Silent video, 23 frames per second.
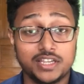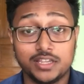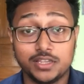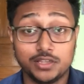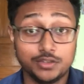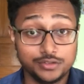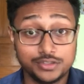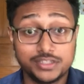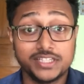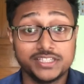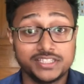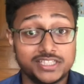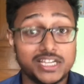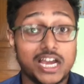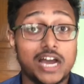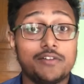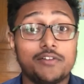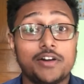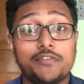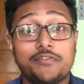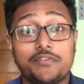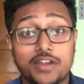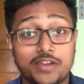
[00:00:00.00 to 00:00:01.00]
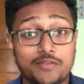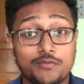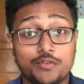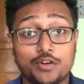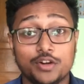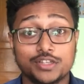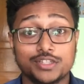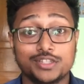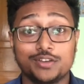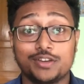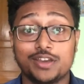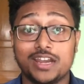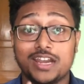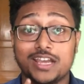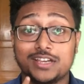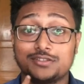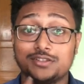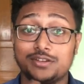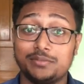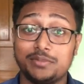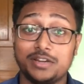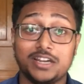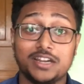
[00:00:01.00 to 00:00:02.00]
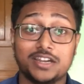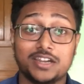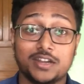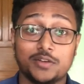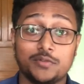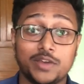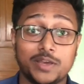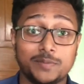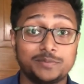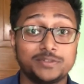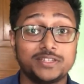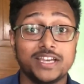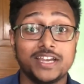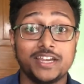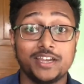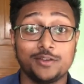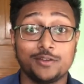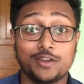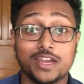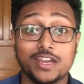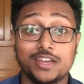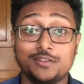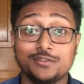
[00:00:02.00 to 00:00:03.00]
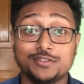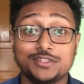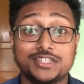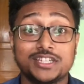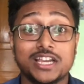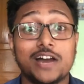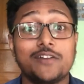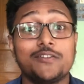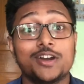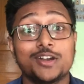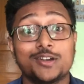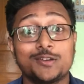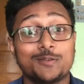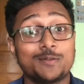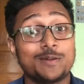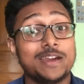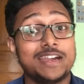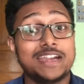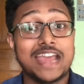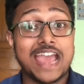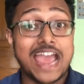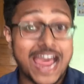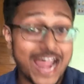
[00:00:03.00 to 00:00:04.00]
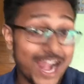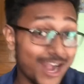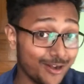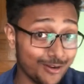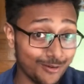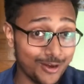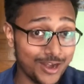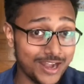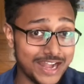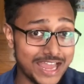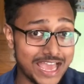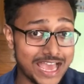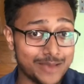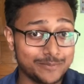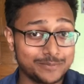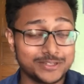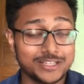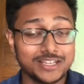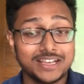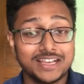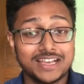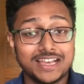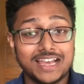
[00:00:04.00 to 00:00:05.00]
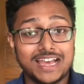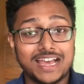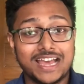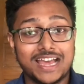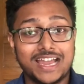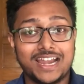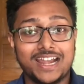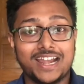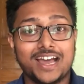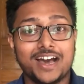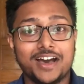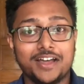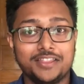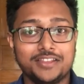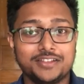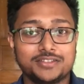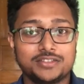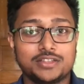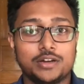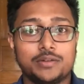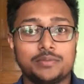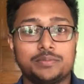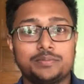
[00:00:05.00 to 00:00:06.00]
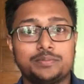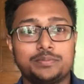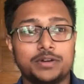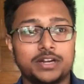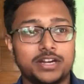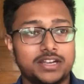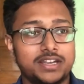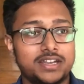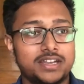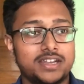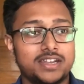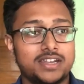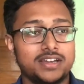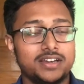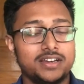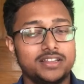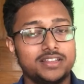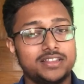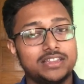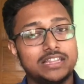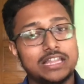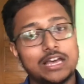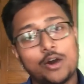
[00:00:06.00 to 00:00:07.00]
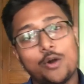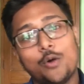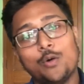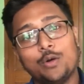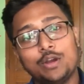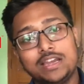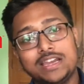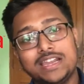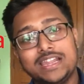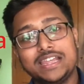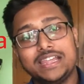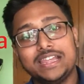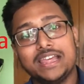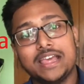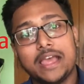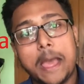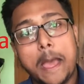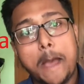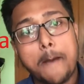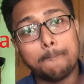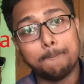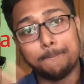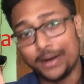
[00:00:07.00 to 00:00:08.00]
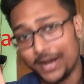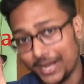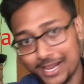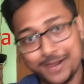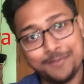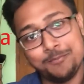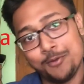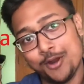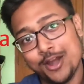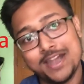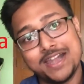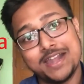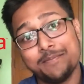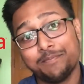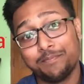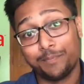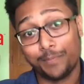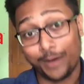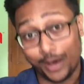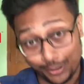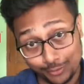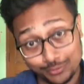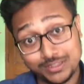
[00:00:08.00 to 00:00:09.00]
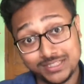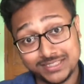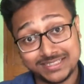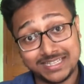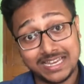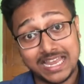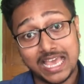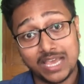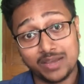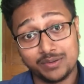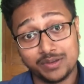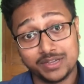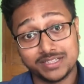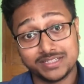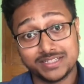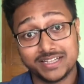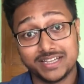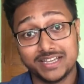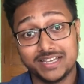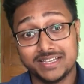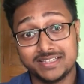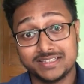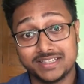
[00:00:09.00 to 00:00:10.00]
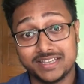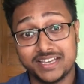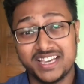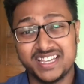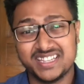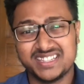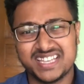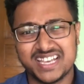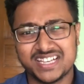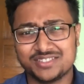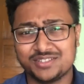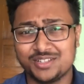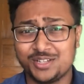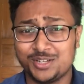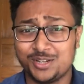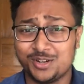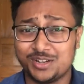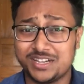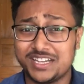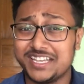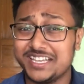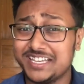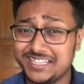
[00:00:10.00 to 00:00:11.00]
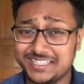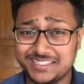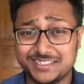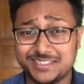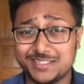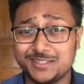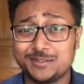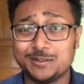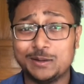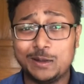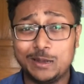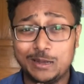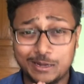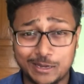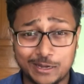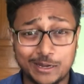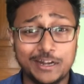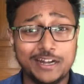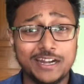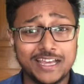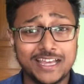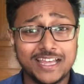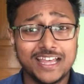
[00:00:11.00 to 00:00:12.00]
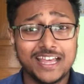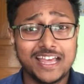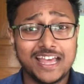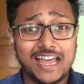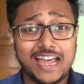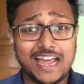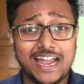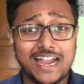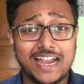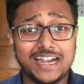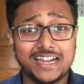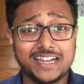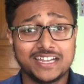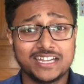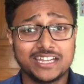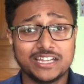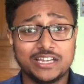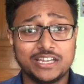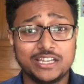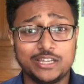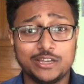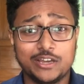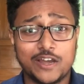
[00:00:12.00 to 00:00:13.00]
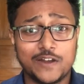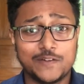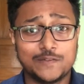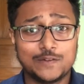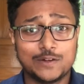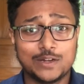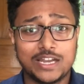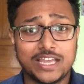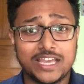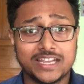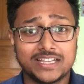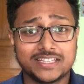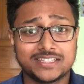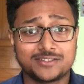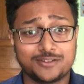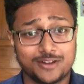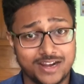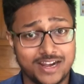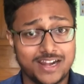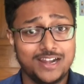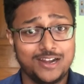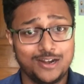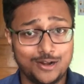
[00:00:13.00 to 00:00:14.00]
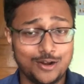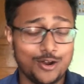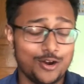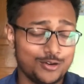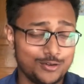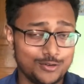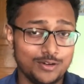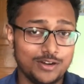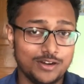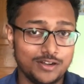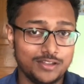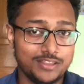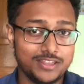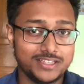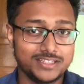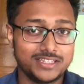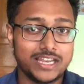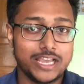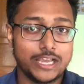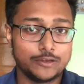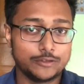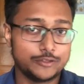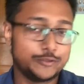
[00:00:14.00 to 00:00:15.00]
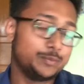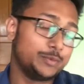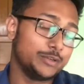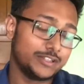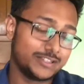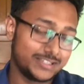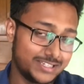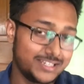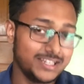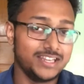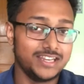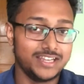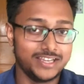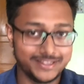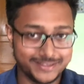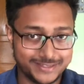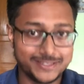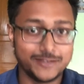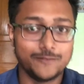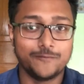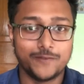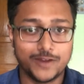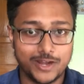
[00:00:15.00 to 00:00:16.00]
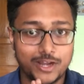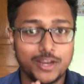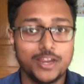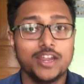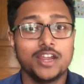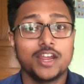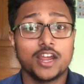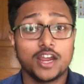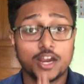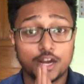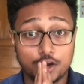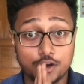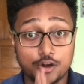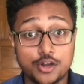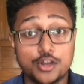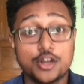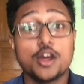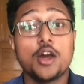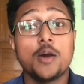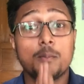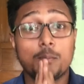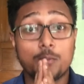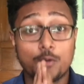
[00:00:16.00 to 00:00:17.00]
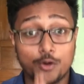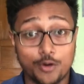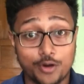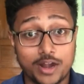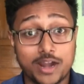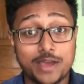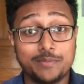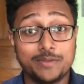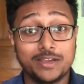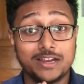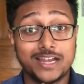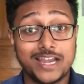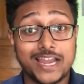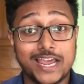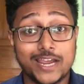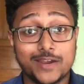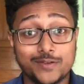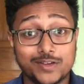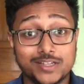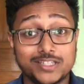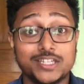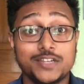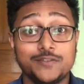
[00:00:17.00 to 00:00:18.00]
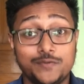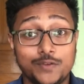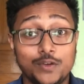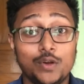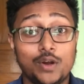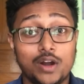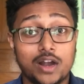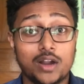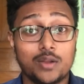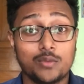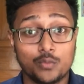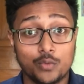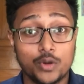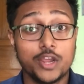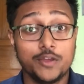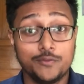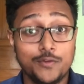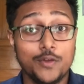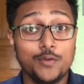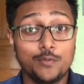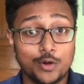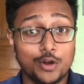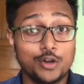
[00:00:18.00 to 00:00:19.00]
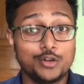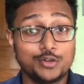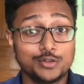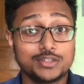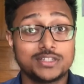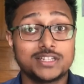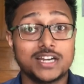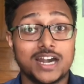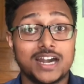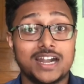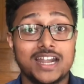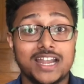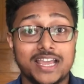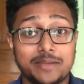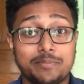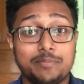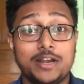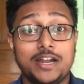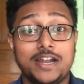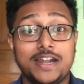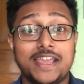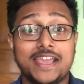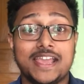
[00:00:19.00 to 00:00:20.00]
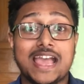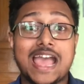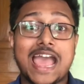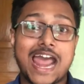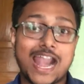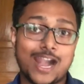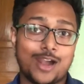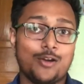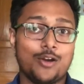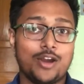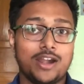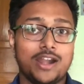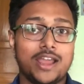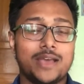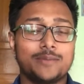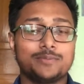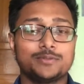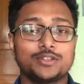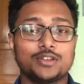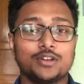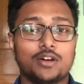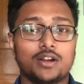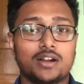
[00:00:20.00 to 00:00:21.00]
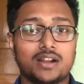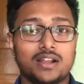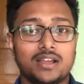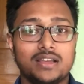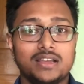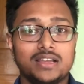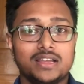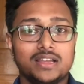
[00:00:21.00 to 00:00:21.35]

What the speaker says: using Java frameworks, you can actually build a website. You can use Java to create Android apps and other stuff. But the only buggy point about this language is it's actually not easy to learn, and you have to struggle a lot to learn this language. But still, it's a very good programming language if you want to start building Android apps or